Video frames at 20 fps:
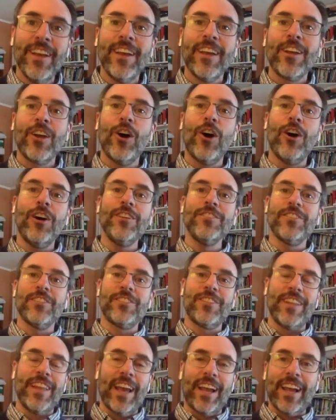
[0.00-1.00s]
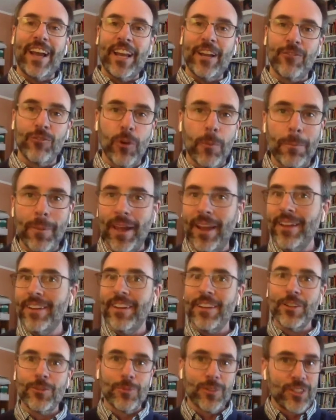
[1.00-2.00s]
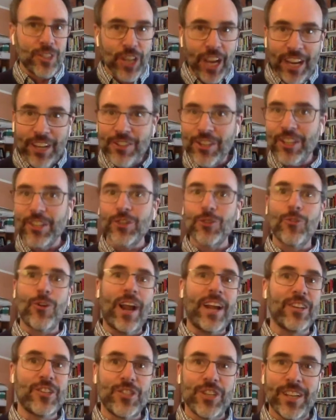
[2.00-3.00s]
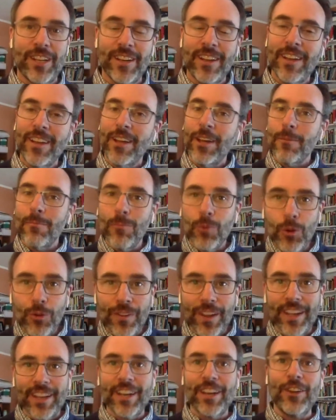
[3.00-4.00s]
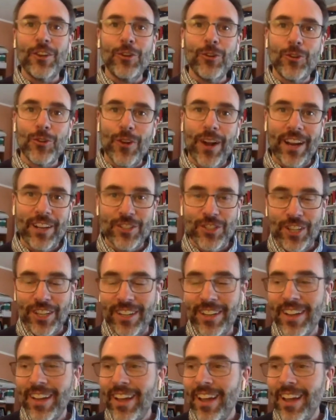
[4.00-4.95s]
calls us to that kind of repentance with changing direction, moving in a new direction.